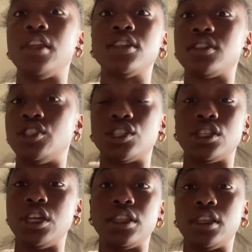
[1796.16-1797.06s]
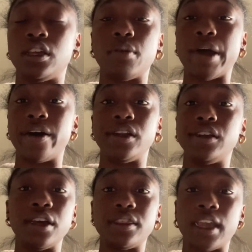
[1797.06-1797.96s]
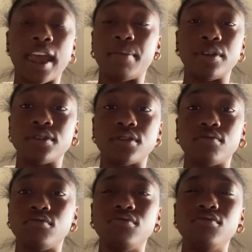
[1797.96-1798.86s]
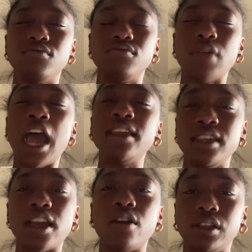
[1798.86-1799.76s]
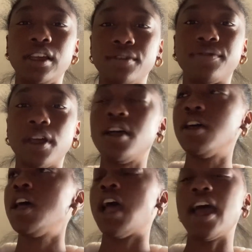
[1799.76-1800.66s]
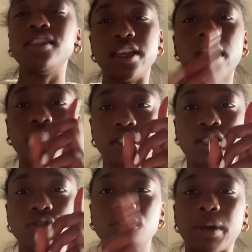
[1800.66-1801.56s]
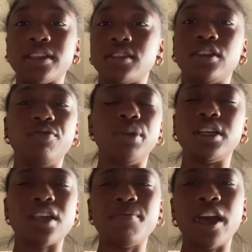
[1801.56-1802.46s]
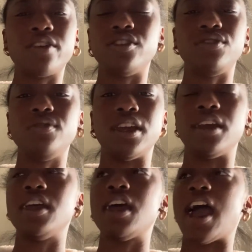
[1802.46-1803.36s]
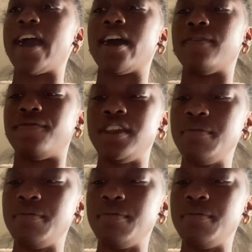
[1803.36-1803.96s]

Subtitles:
it's just nothing about it. Nothing happens. I think I'll leave. I think I'll excuse myself because I'm not going to do that. I got to feed